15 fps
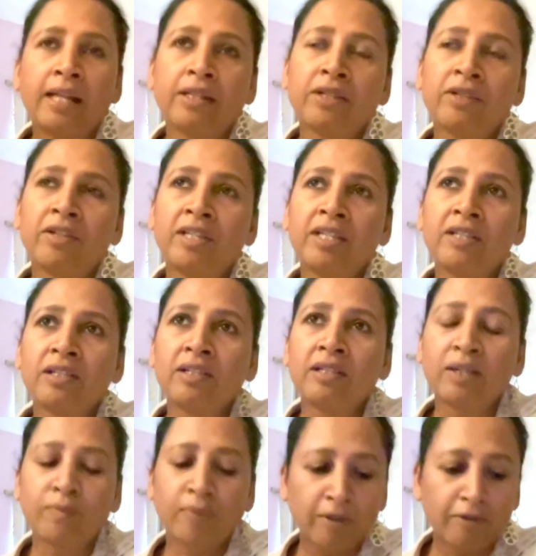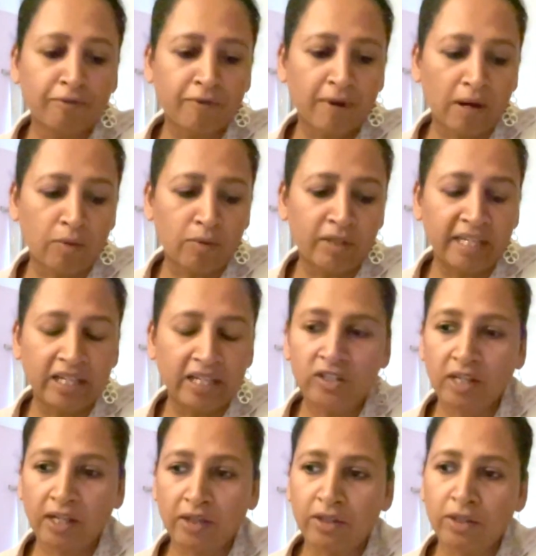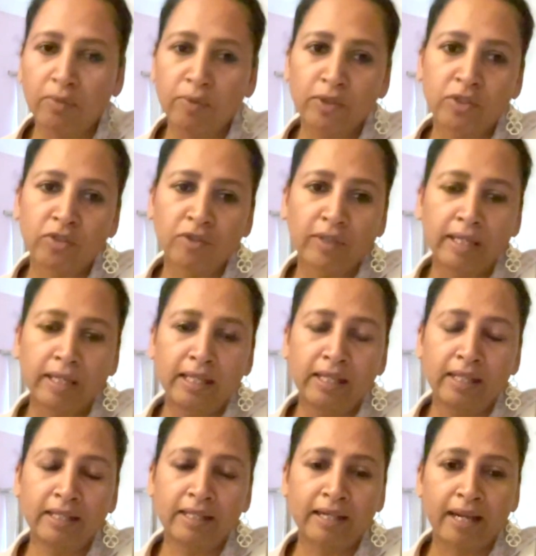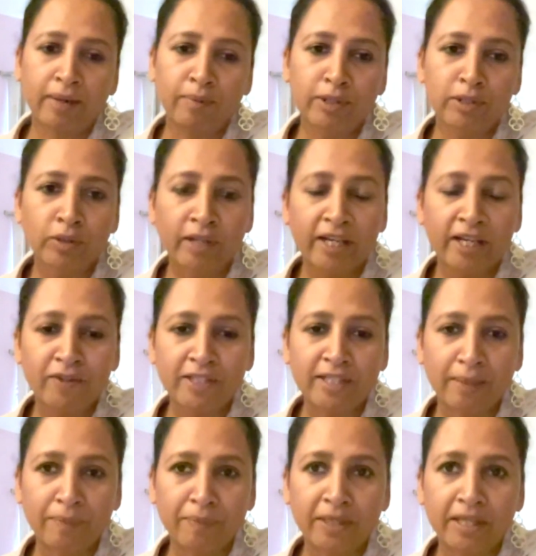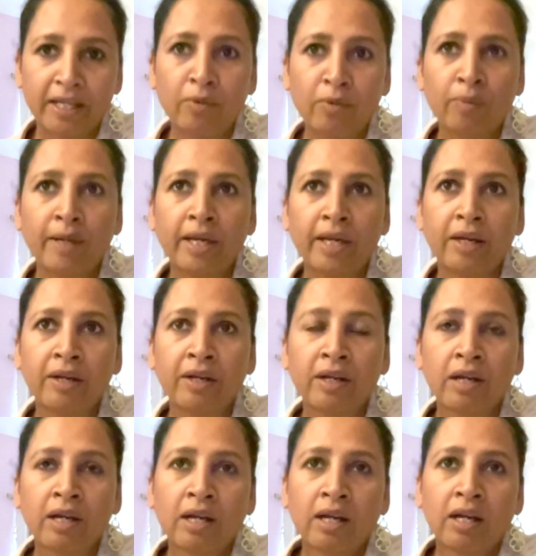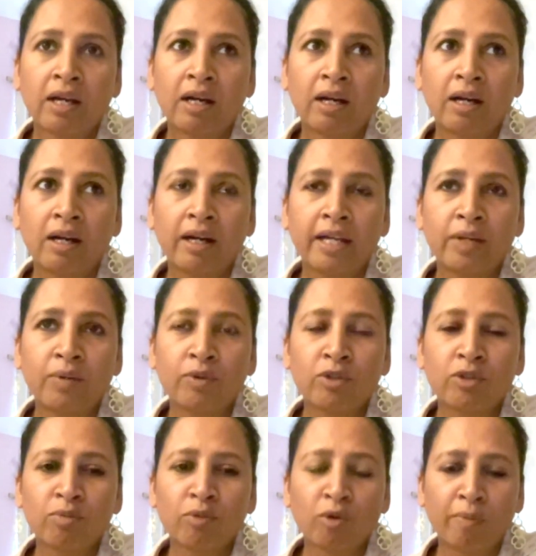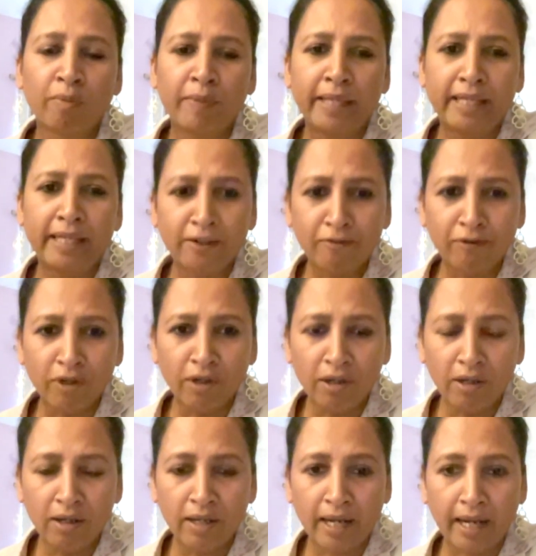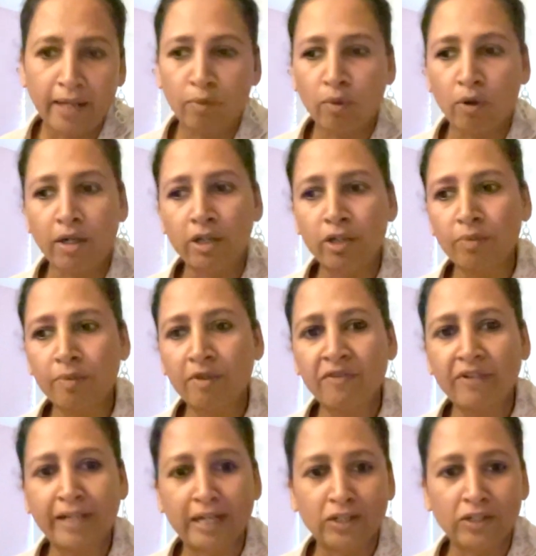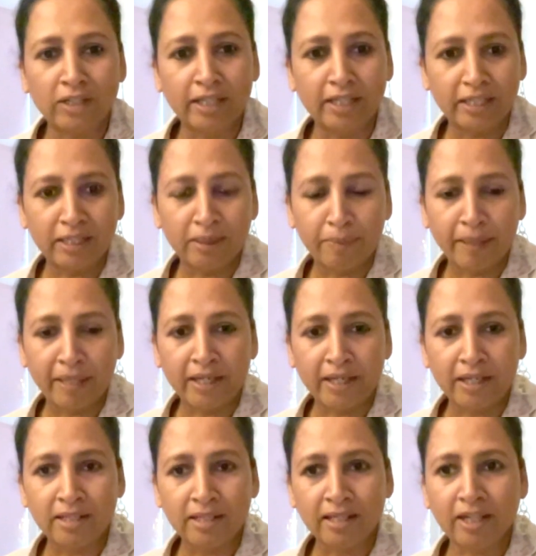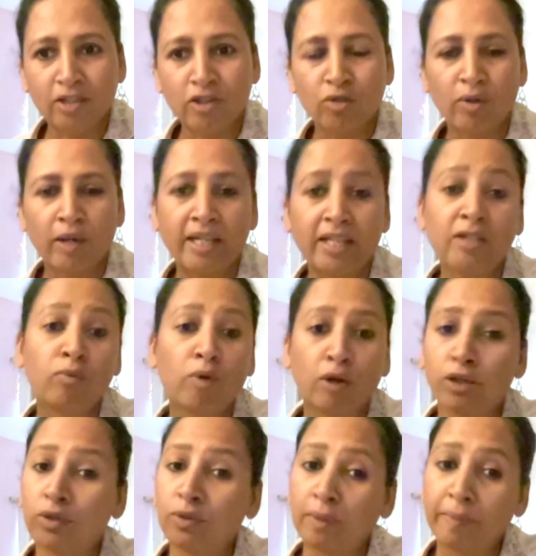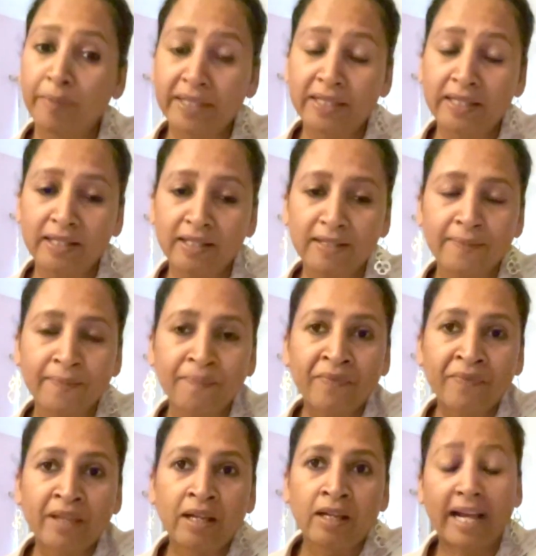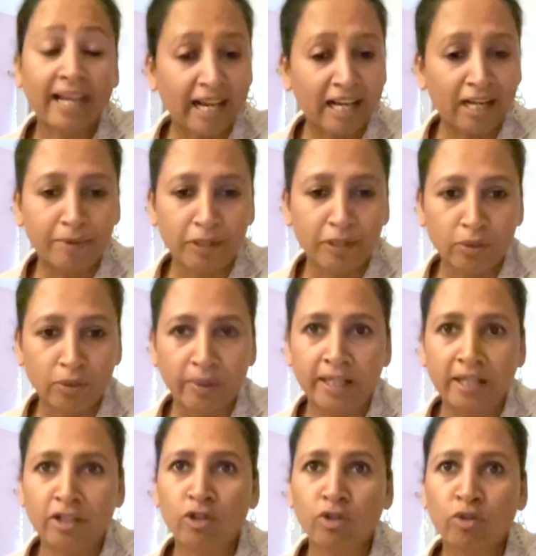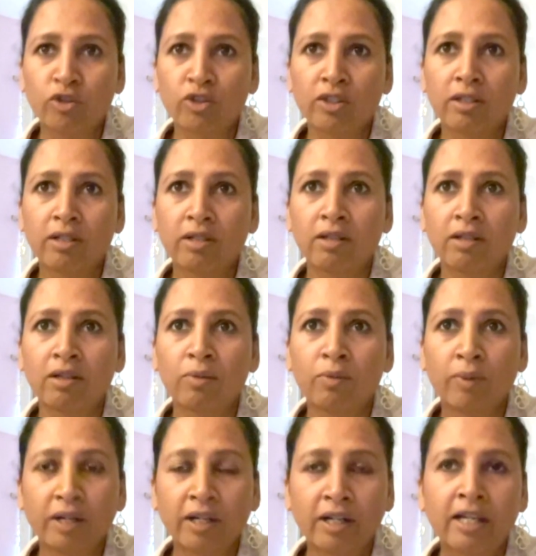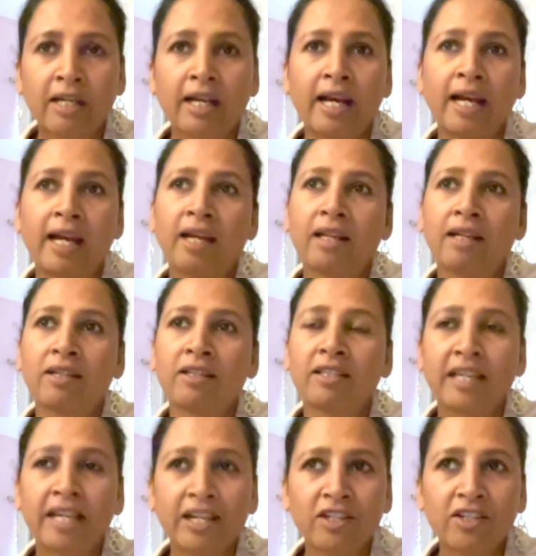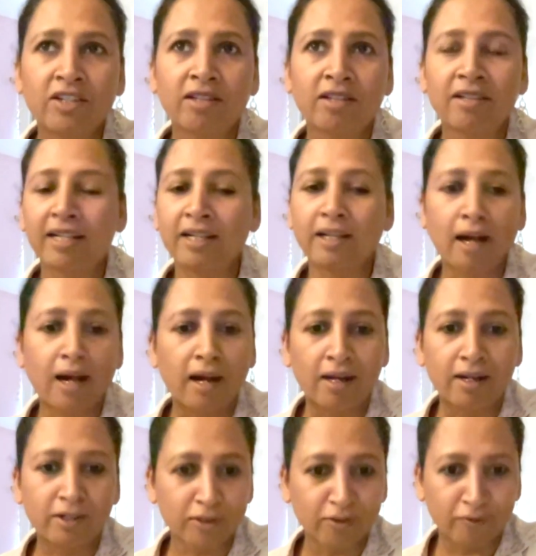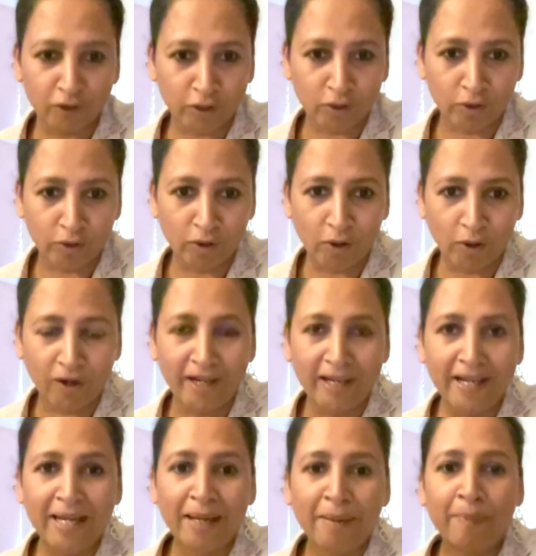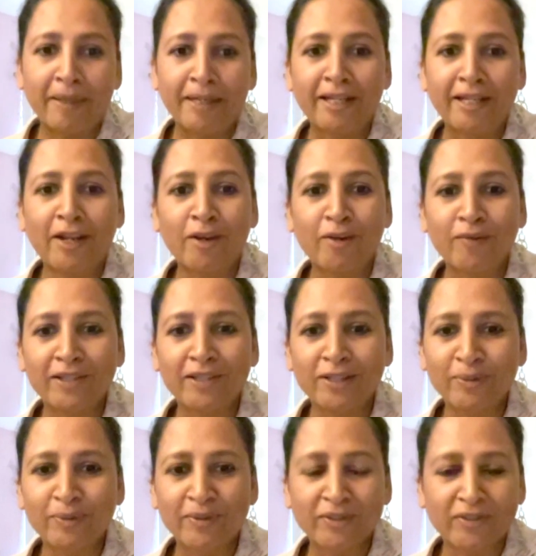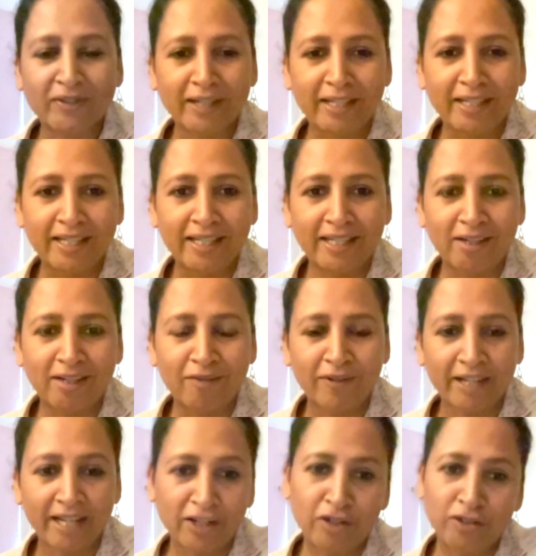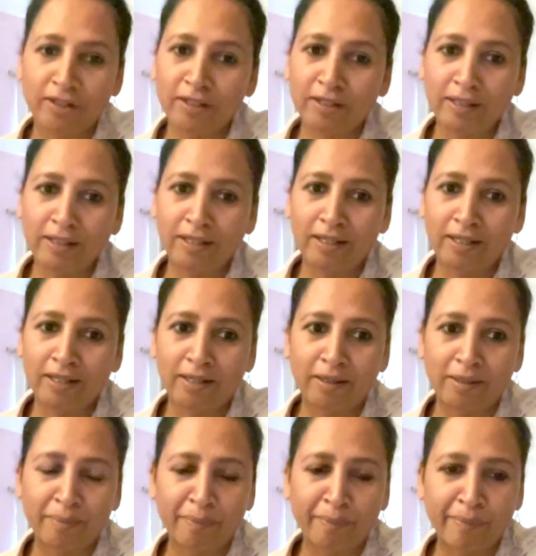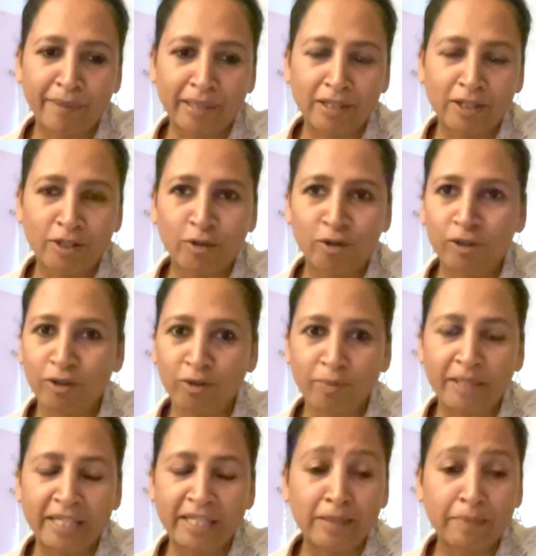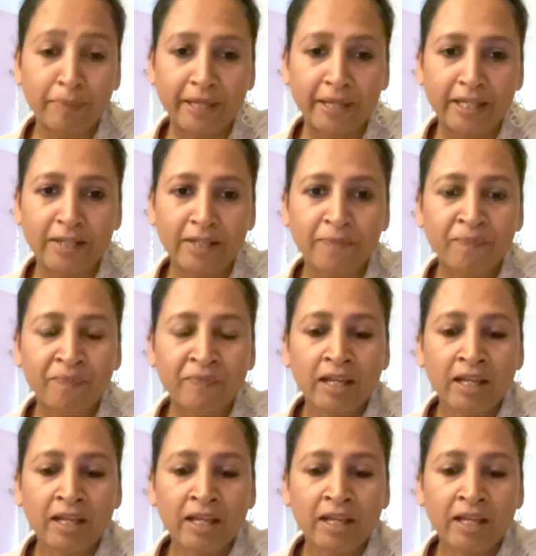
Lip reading: And the reason that we found each other was really that I was looking for something where it was more meaningful. I wanted to be financially independent, and so I did want to do a business. I had been doing social work and theater and arts for so long, but none of this was really a financial method to be independent.